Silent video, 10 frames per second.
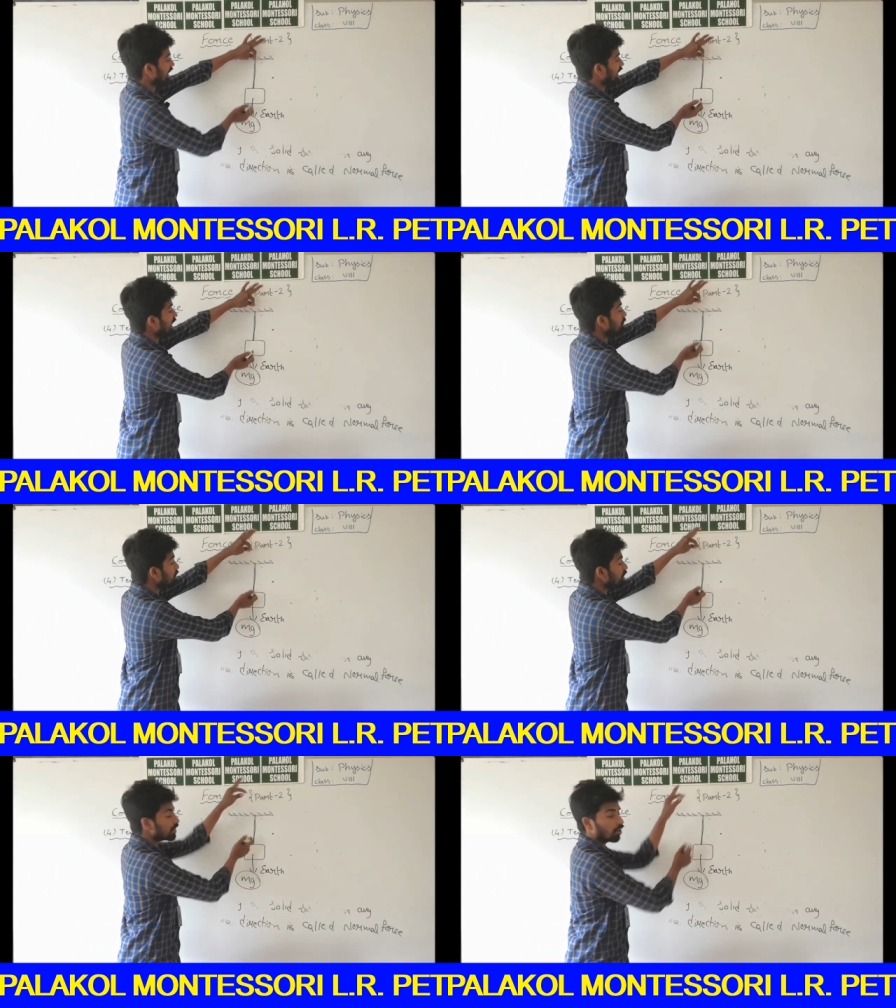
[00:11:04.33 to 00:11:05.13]
keeps
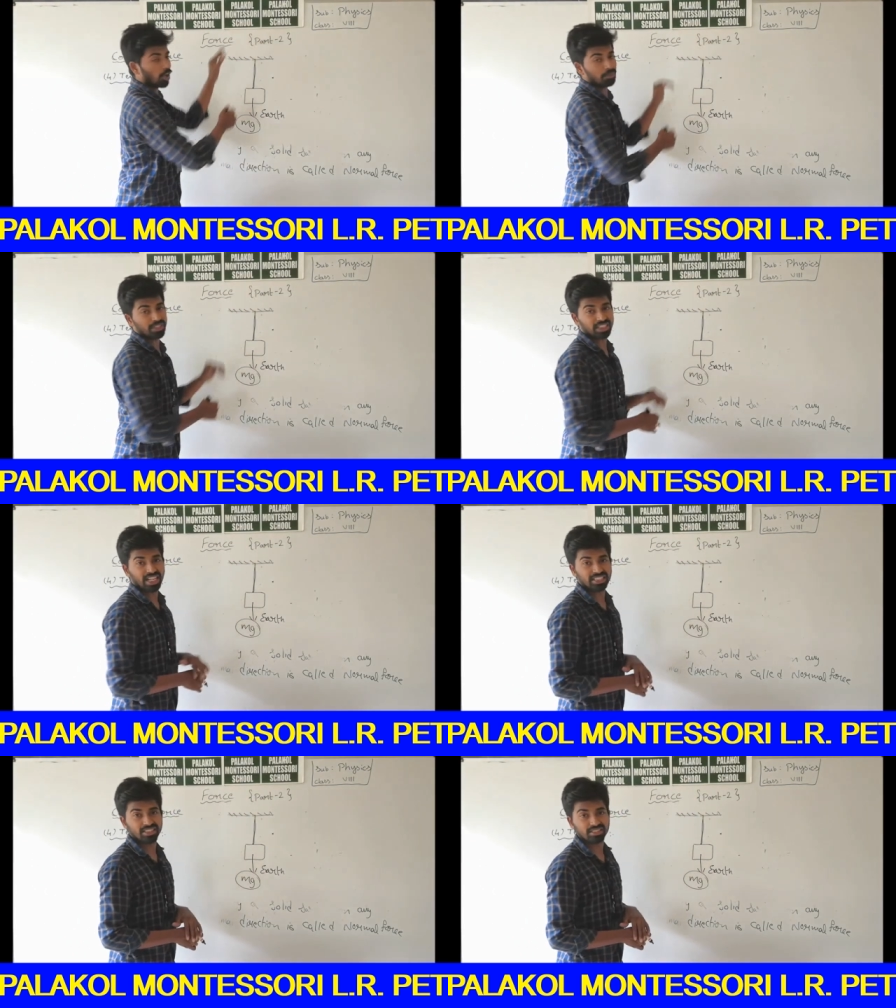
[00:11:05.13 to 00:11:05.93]
this object
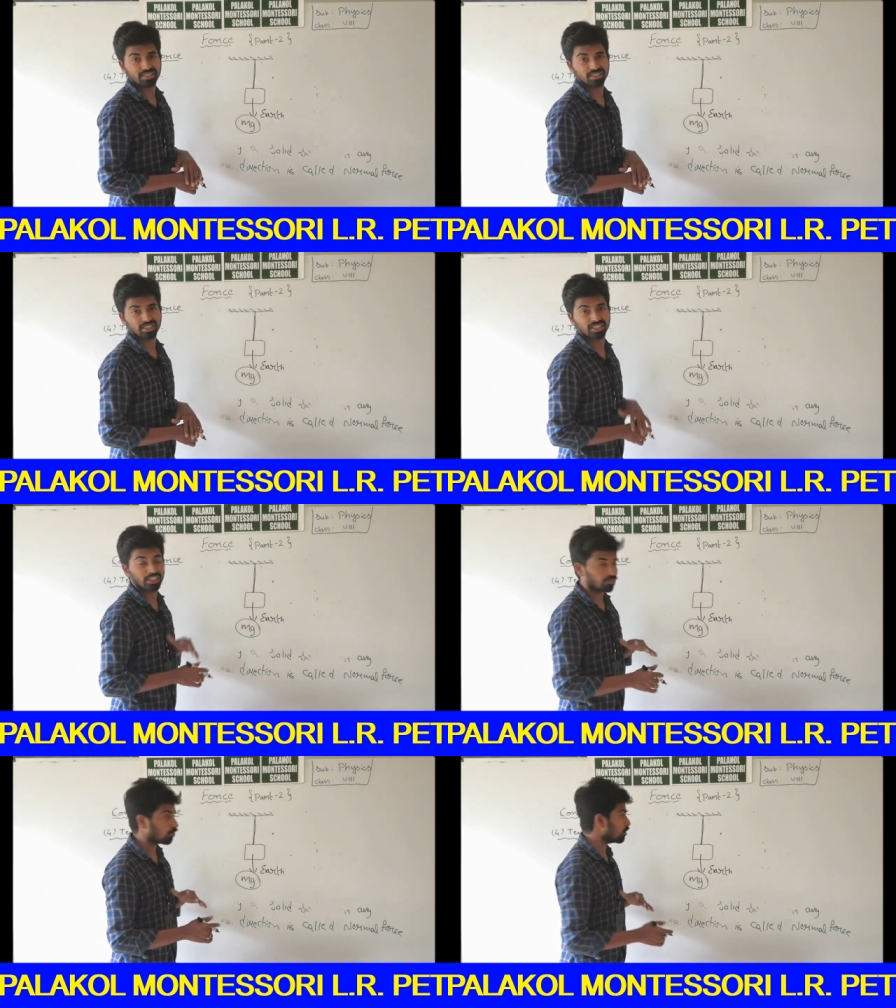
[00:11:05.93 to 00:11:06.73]
like this? That
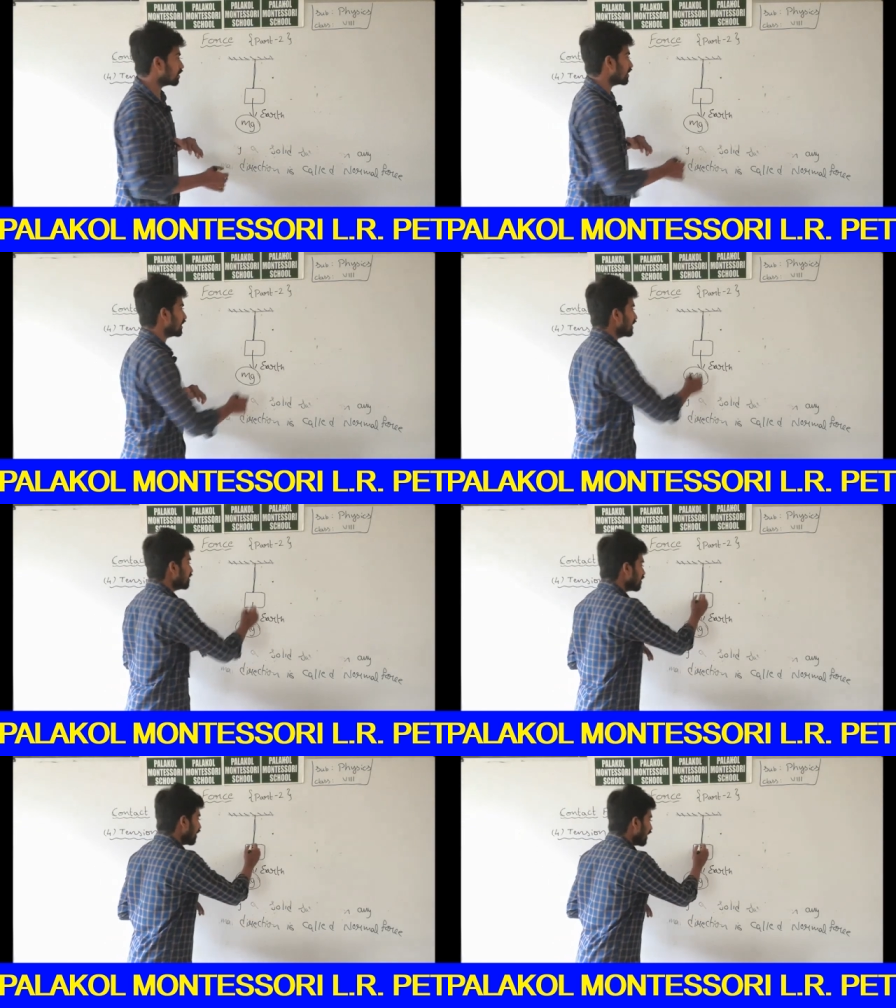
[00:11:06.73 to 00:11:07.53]
force
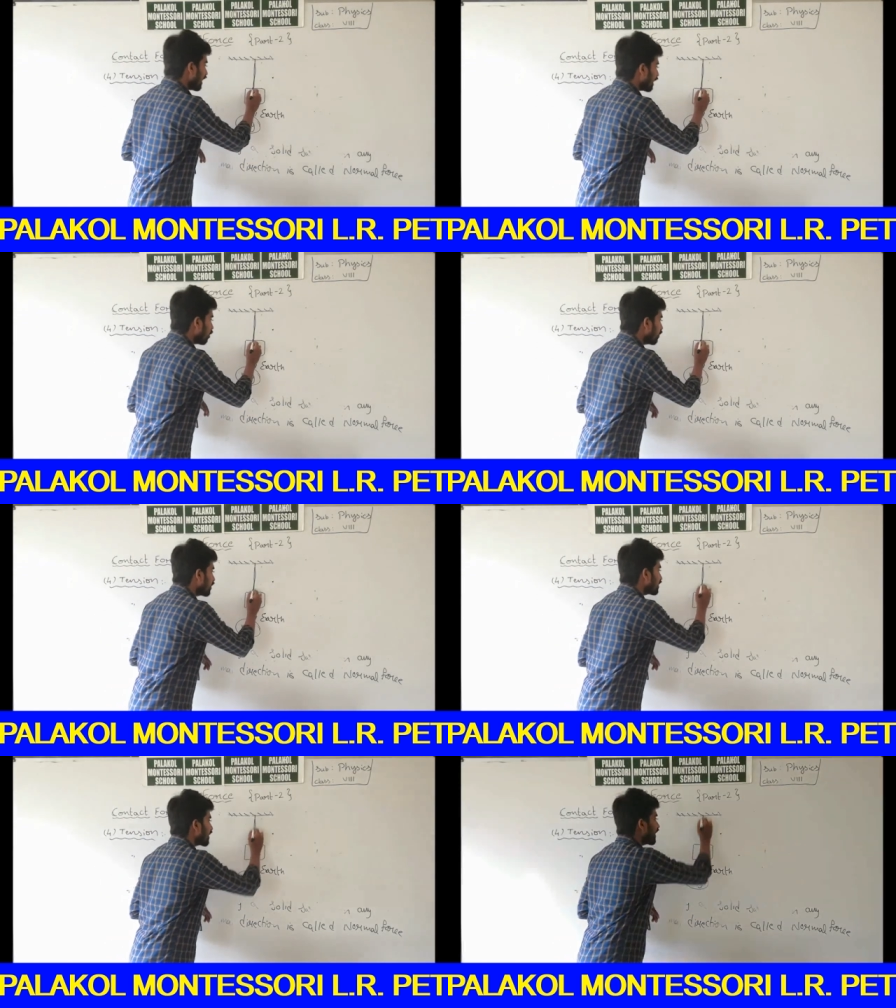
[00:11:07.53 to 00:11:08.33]
is along the
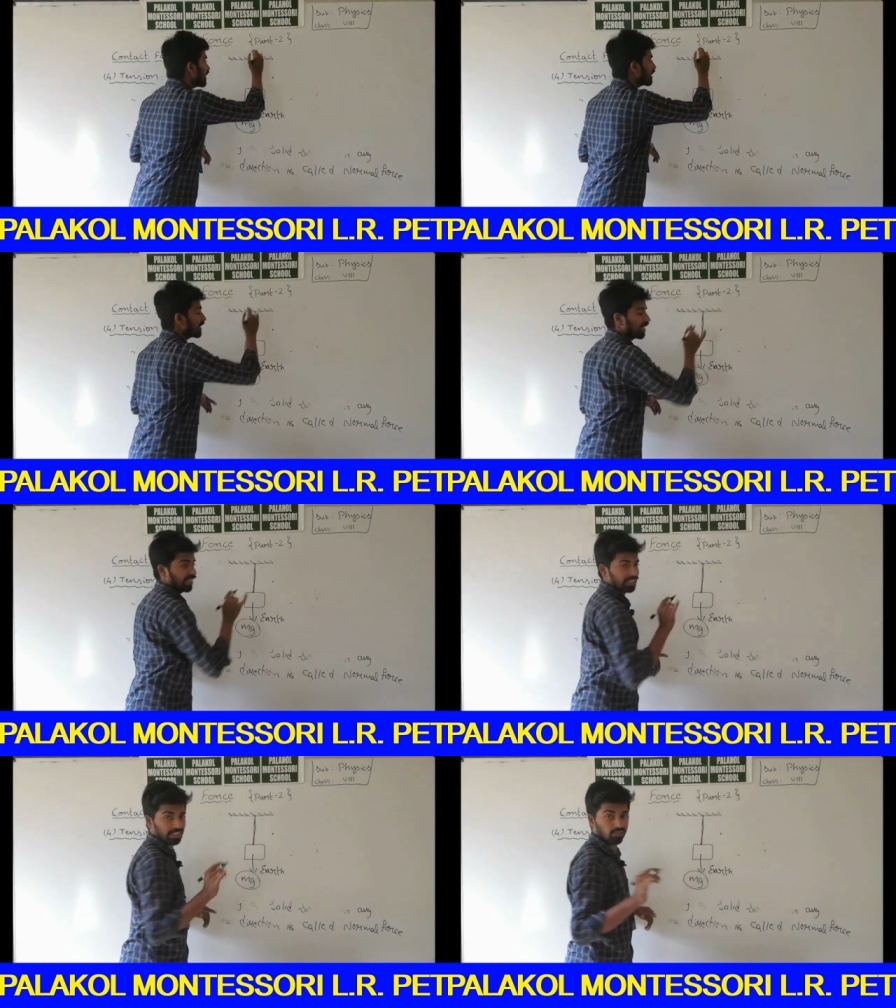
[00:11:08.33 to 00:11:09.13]
thread.
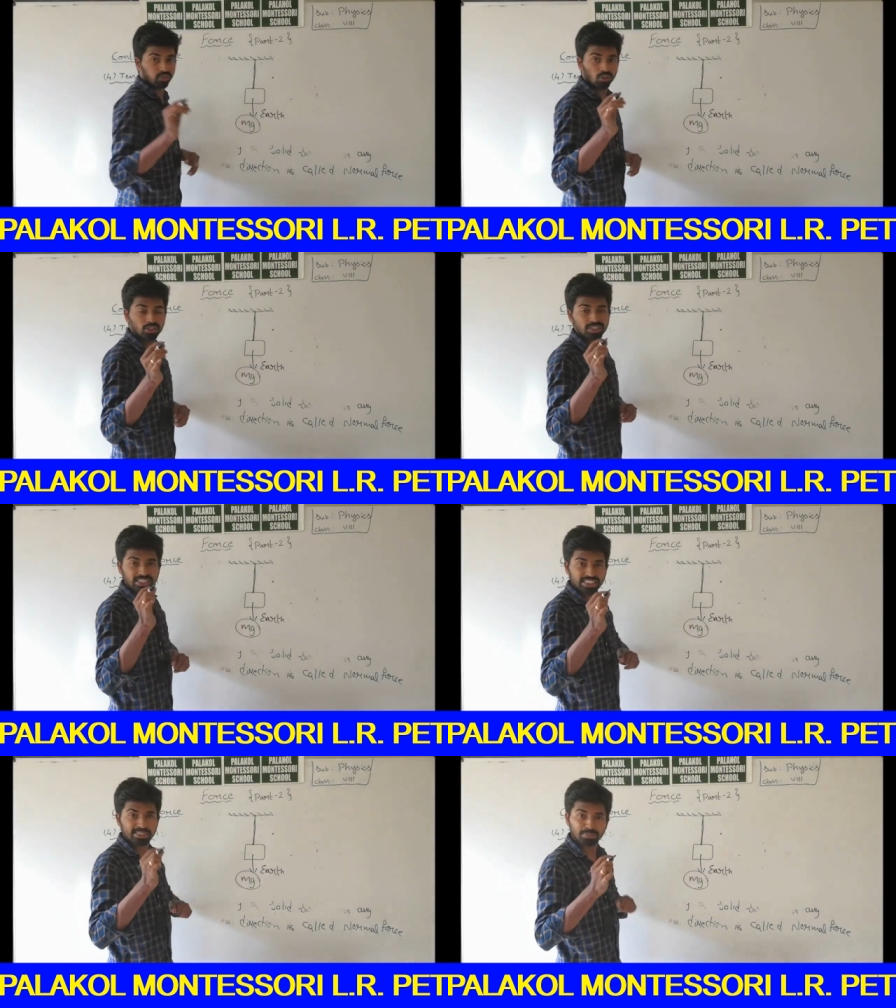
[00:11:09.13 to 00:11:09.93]
That force
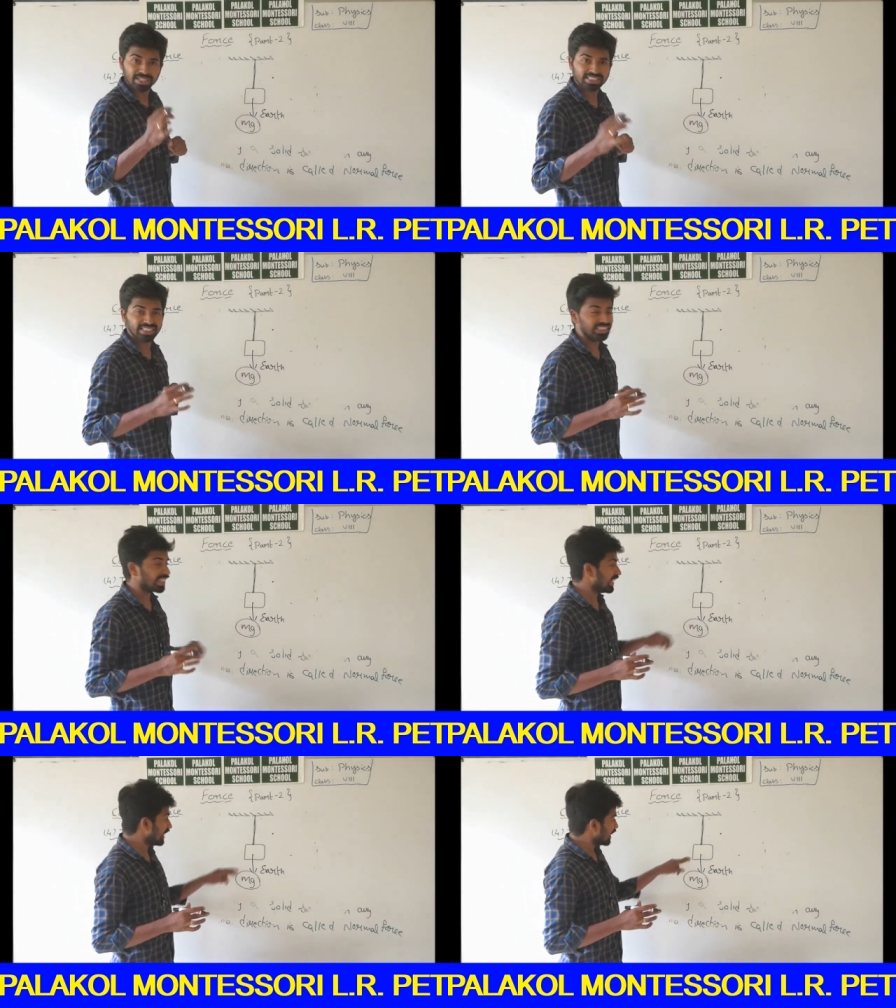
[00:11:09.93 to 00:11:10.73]
is
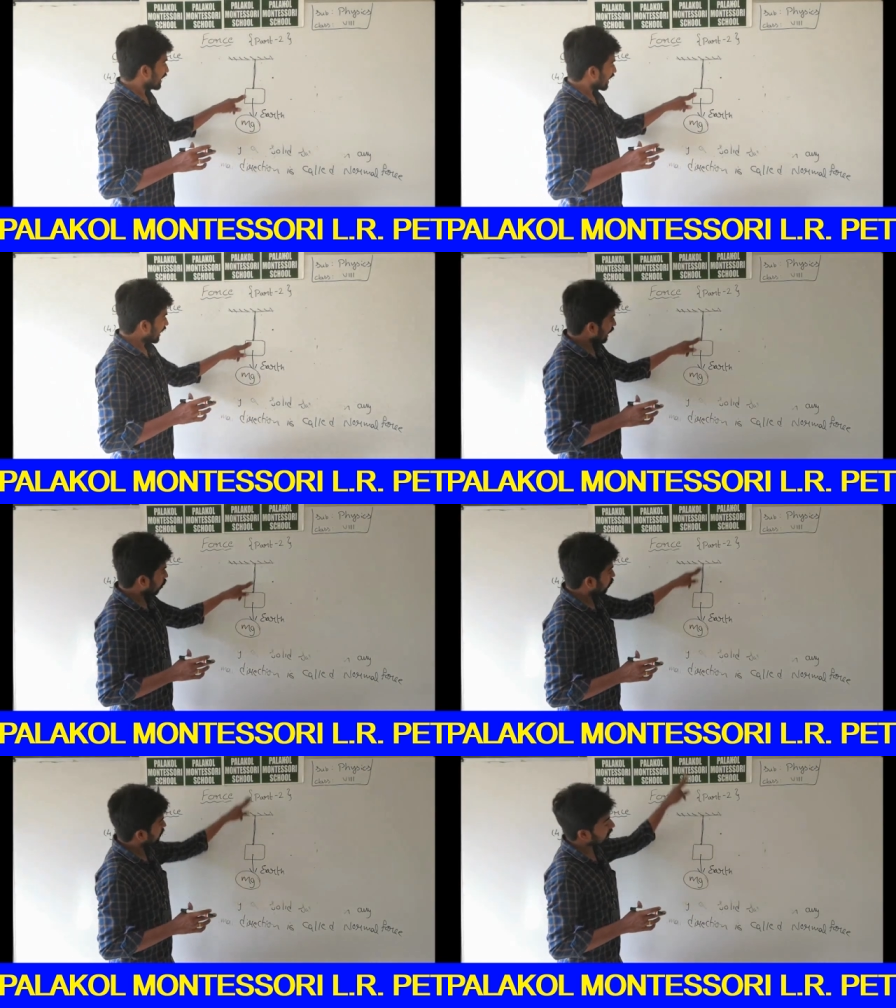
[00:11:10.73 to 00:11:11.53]
presented
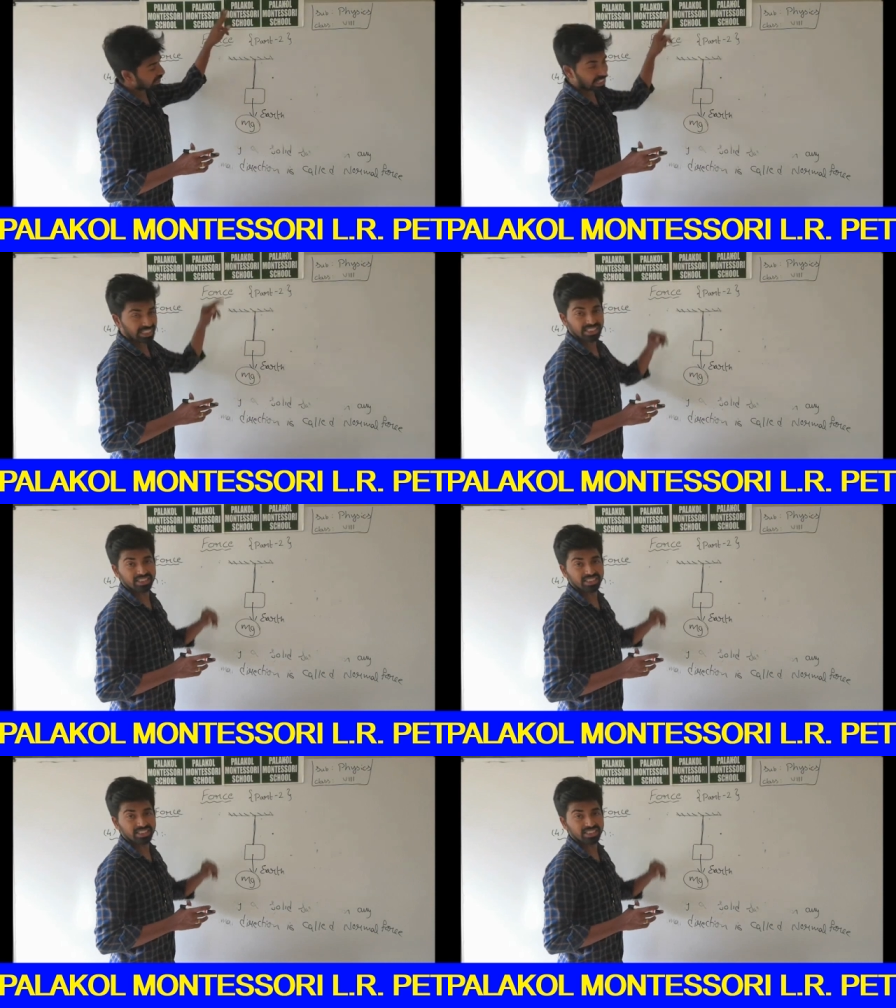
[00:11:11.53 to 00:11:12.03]
along the thread.